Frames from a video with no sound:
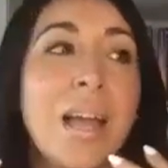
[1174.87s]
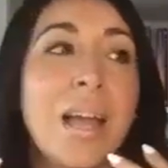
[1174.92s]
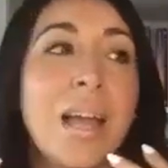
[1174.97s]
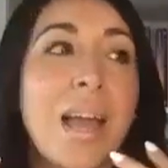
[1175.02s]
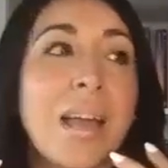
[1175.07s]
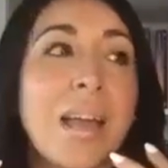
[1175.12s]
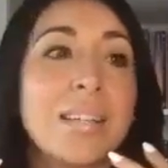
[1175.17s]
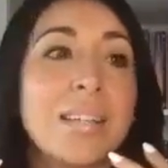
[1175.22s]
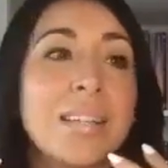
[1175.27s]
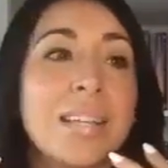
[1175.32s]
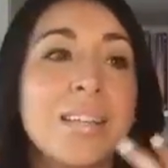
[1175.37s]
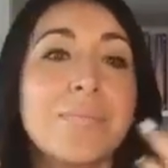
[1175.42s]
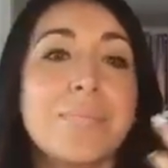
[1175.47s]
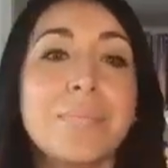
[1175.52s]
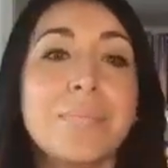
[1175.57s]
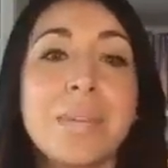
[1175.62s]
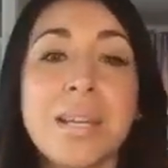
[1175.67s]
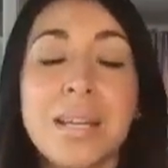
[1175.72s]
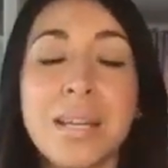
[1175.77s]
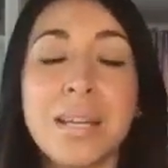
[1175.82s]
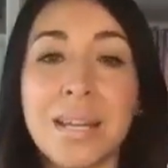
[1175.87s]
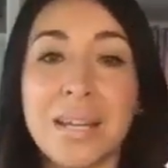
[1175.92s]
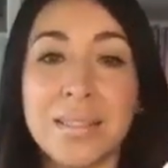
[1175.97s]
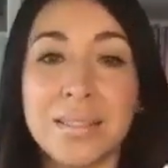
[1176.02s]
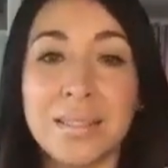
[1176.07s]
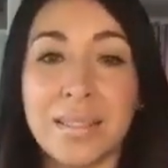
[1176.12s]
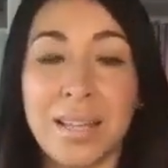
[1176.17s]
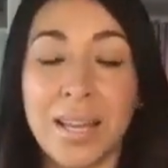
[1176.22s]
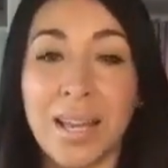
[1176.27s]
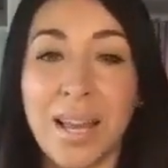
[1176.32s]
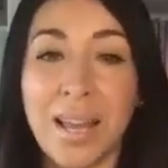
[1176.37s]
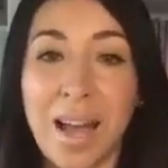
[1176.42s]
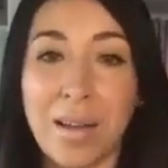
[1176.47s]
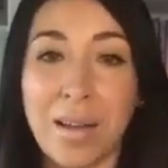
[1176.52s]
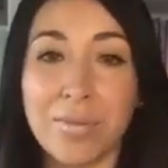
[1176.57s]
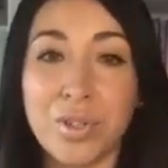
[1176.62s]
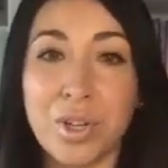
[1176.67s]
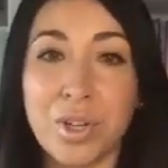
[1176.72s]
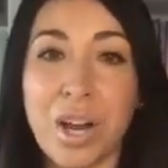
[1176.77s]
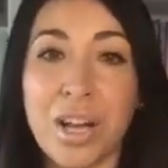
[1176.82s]
And immediately
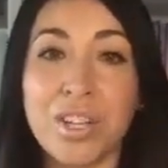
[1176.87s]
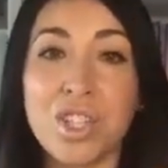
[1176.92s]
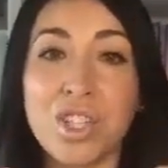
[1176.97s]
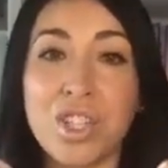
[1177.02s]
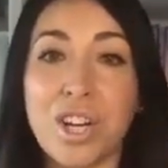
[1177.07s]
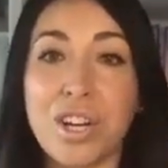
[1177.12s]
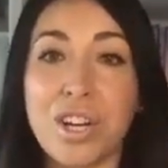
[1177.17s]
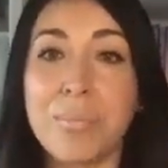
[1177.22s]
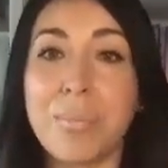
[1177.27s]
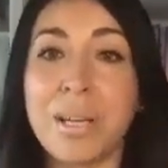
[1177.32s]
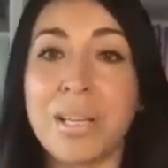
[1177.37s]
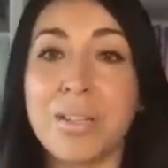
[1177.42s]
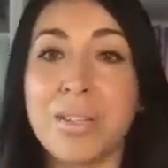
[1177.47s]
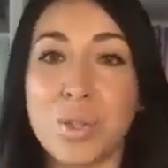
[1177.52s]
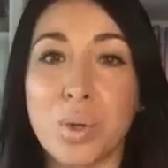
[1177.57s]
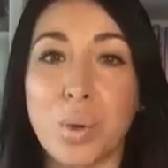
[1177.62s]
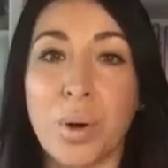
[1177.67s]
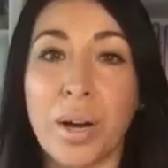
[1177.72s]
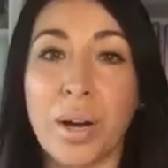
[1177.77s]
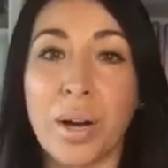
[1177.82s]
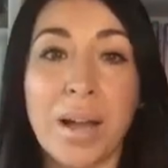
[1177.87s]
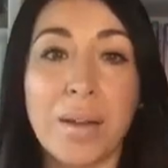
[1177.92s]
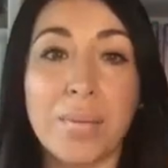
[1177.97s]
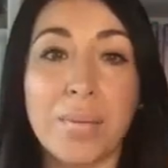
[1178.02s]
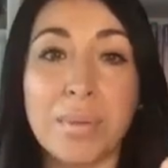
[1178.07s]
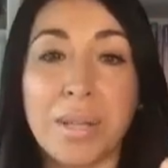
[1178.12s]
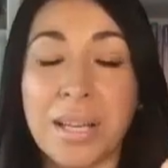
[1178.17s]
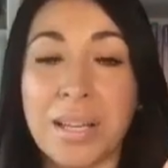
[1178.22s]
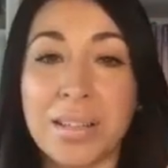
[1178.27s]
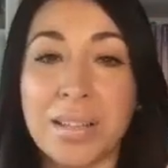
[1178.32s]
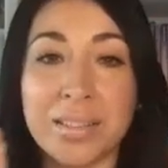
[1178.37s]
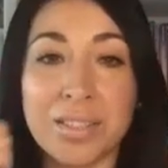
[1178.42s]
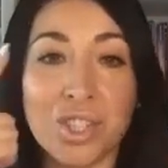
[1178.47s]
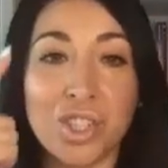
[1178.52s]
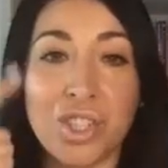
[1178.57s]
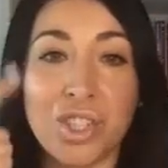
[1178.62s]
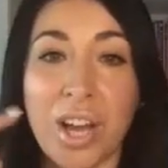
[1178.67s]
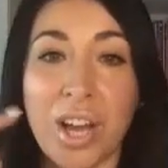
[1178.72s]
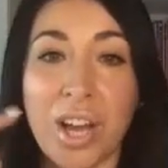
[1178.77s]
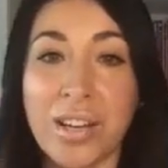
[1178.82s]
after I shared my story, I like
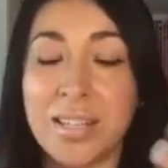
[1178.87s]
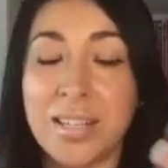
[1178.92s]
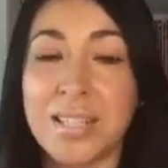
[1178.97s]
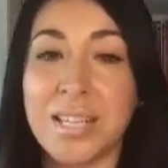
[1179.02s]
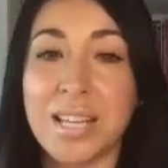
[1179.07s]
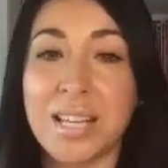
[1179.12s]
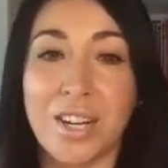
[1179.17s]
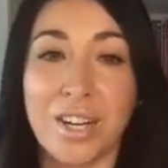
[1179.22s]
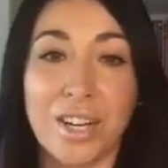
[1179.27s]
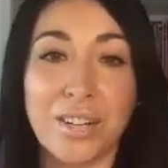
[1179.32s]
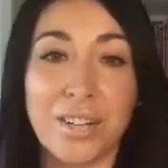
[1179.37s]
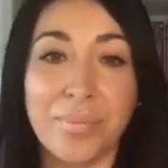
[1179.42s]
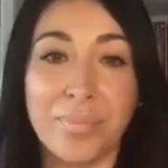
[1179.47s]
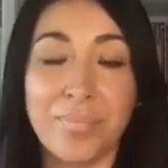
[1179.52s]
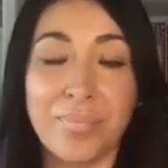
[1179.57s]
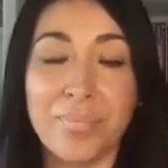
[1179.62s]
shed a tear.